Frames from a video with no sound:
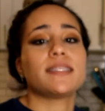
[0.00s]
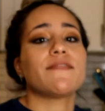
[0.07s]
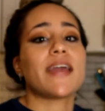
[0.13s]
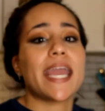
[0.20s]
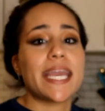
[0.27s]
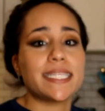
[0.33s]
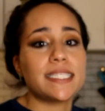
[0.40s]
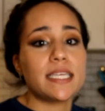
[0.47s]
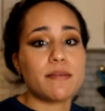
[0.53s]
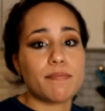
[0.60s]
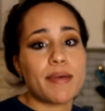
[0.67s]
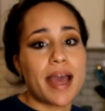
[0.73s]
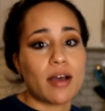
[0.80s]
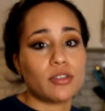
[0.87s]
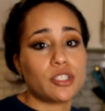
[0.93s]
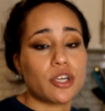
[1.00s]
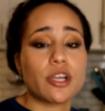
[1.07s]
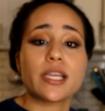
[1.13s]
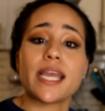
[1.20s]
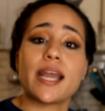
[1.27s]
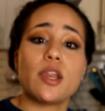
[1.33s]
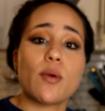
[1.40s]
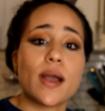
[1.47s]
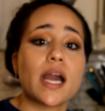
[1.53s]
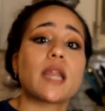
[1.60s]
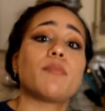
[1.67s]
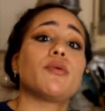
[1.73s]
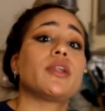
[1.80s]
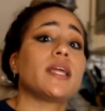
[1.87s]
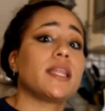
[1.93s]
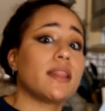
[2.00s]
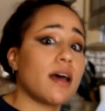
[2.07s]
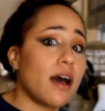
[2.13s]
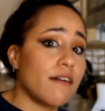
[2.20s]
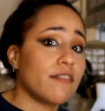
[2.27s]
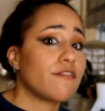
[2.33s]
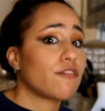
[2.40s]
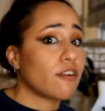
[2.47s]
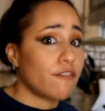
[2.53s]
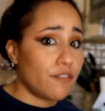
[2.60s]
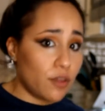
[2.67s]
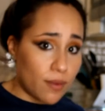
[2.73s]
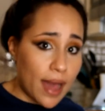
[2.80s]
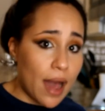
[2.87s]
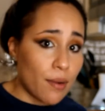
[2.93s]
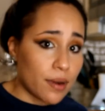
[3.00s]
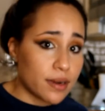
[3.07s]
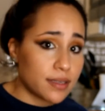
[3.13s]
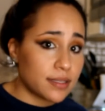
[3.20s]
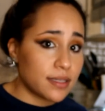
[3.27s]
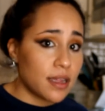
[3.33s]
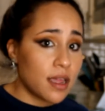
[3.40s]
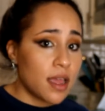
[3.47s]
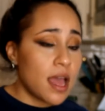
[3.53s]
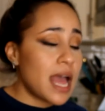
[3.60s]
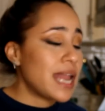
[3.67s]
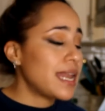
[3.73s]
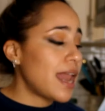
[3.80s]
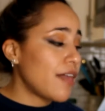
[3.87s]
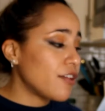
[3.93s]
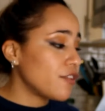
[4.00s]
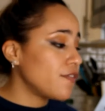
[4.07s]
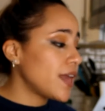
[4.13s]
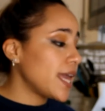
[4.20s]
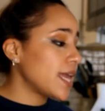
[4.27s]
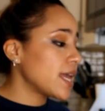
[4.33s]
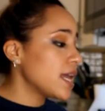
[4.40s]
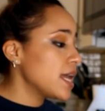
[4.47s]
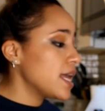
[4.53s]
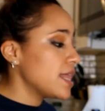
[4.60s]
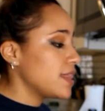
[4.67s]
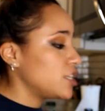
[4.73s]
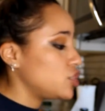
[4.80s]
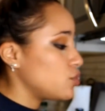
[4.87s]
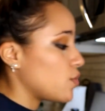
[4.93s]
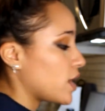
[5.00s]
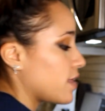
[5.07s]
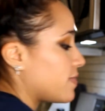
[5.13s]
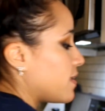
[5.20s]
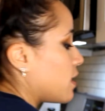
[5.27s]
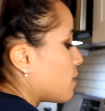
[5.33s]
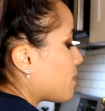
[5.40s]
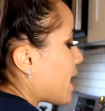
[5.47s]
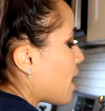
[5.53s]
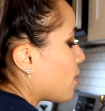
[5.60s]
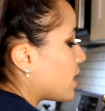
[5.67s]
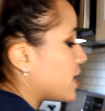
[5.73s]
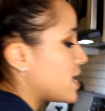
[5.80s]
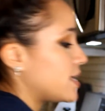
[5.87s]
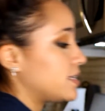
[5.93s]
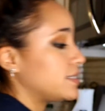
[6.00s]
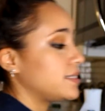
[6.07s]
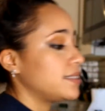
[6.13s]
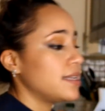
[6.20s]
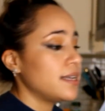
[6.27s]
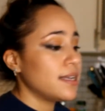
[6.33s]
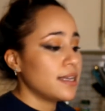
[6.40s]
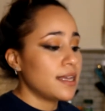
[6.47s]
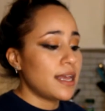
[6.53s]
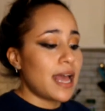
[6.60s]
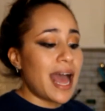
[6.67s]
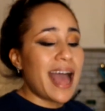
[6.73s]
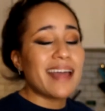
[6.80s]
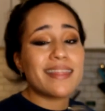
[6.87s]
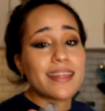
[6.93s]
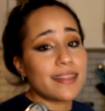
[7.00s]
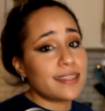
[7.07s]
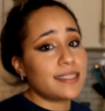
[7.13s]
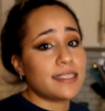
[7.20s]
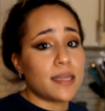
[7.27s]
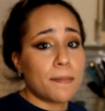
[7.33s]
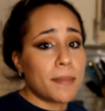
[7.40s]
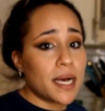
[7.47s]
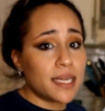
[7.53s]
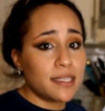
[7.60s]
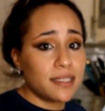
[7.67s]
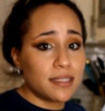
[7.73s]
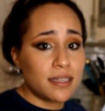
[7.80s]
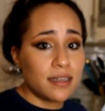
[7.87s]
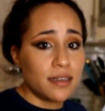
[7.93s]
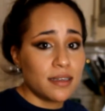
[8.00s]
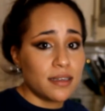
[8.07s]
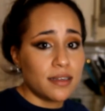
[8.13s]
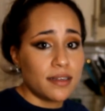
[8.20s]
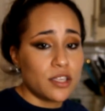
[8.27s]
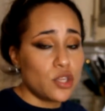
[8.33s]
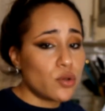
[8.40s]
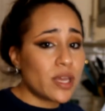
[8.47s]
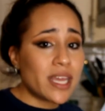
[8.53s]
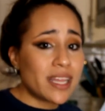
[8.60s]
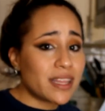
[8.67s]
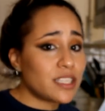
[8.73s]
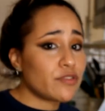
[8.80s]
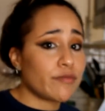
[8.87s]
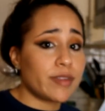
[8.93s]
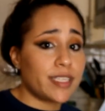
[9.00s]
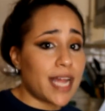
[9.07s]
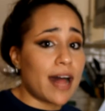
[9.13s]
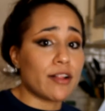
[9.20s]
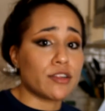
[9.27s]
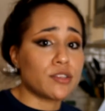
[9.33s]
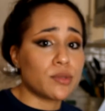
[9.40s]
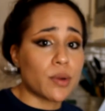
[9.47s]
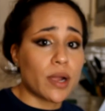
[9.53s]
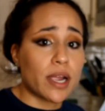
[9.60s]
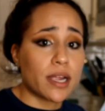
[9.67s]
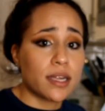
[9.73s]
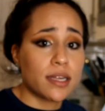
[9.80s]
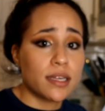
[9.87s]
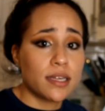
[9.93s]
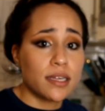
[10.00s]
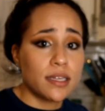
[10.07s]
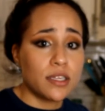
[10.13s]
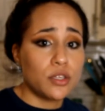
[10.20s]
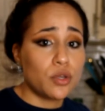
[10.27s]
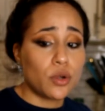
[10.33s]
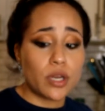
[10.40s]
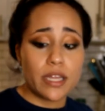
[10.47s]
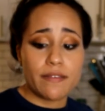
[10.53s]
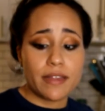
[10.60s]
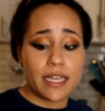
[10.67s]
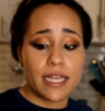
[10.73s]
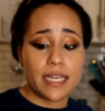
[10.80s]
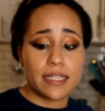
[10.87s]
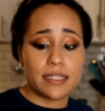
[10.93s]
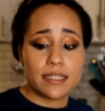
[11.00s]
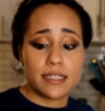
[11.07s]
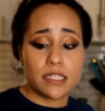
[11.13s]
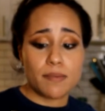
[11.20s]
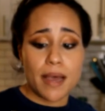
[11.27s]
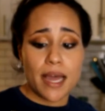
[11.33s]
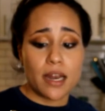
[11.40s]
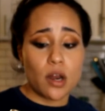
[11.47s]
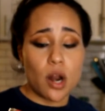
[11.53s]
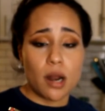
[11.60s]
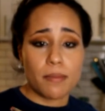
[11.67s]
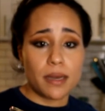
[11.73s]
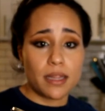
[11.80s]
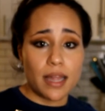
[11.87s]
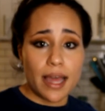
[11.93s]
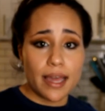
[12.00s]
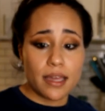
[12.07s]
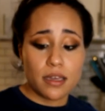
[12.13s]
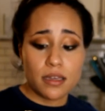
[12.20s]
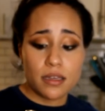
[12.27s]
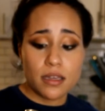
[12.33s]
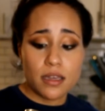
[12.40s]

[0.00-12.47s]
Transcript: So I have an 18-pound turkey. I know I gotta put it in the oven for a few hours. Another thing that you want to think about is, I think this is a must. You can get this from the dollar store. You don't even need to spend an arm and a leg.